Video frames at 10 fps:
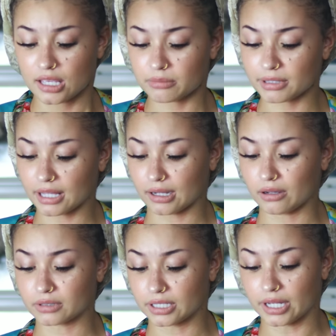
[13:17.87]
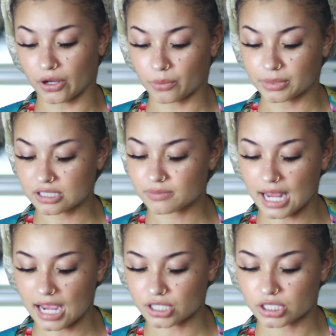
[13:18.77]
you'd be like oh no but this one
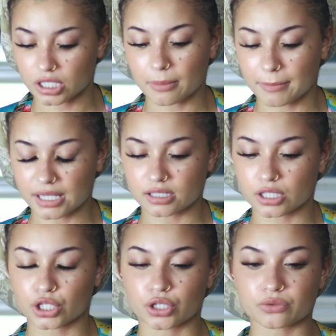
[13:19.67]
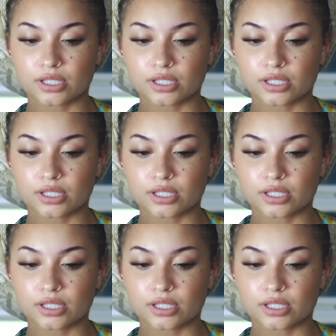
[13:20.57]
actually does look cute